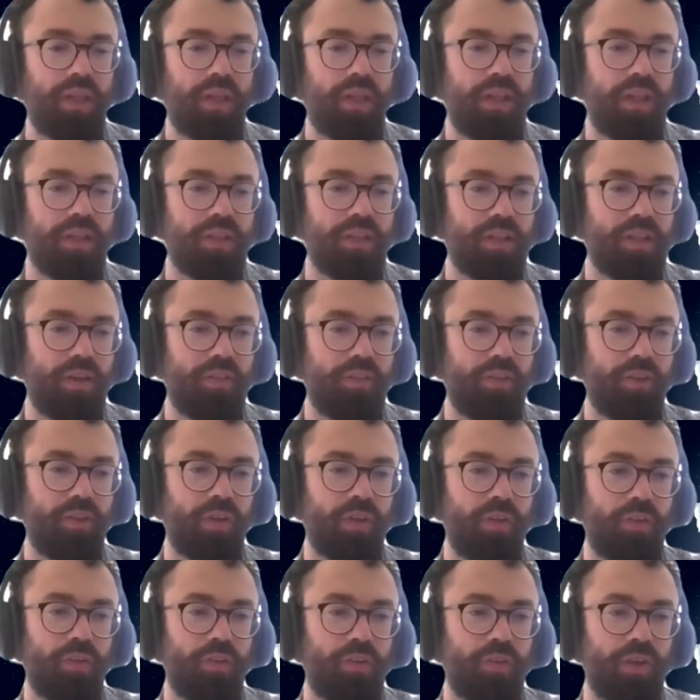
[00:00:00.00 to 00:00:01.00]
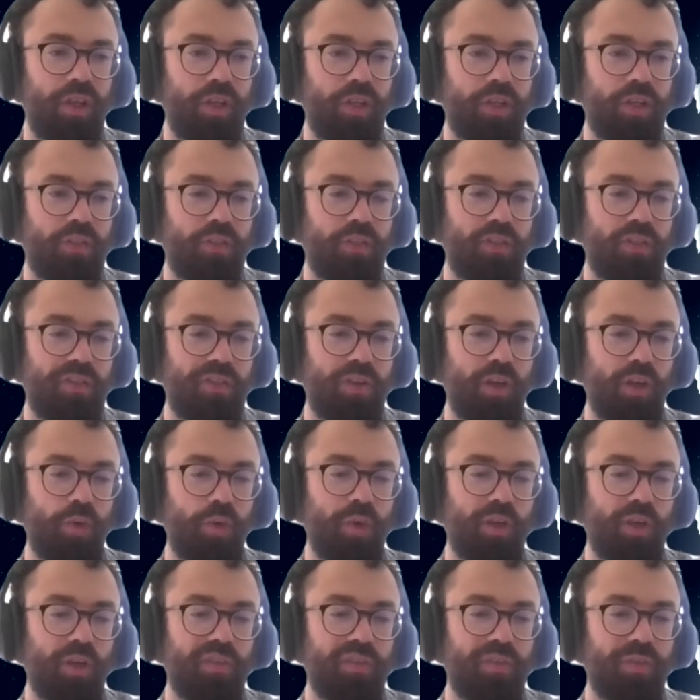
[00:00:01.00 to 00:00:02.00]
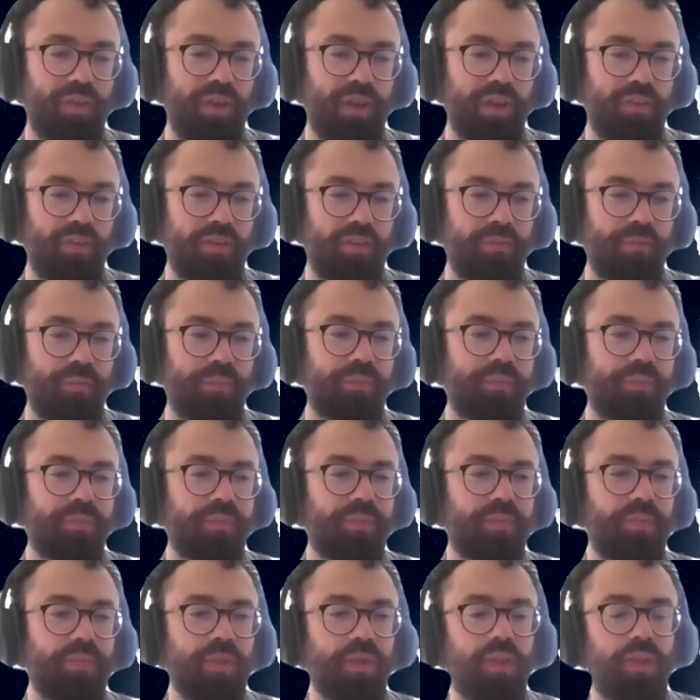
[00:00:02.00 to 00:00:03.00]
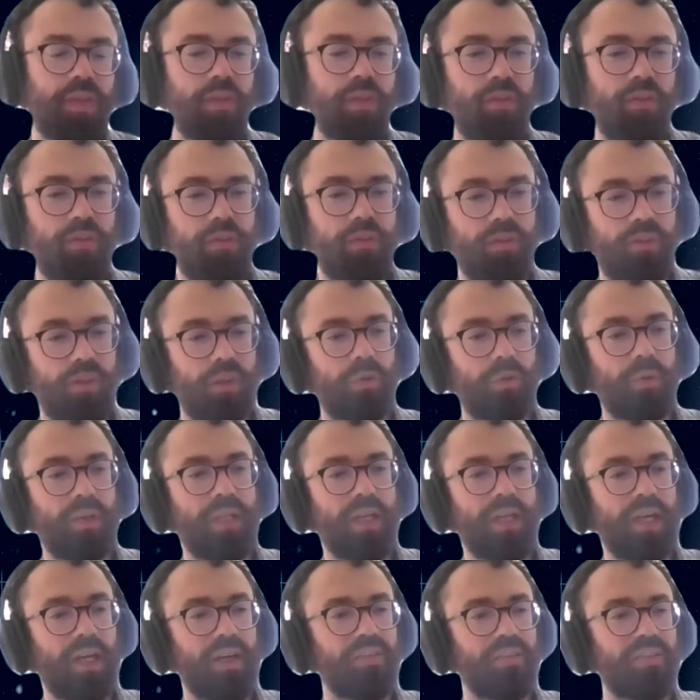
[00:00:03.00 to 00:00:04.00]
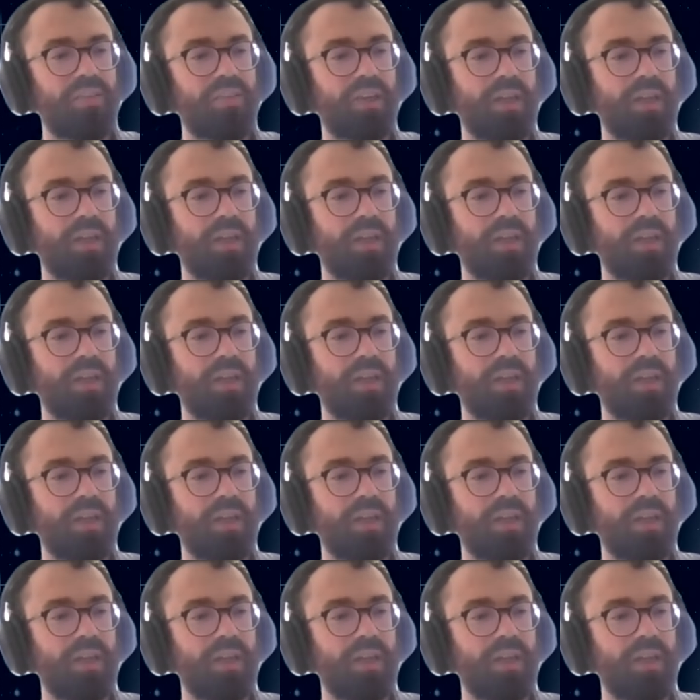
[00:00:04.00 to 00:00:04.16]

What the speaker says: In terms of sessions that follow on from this, so we have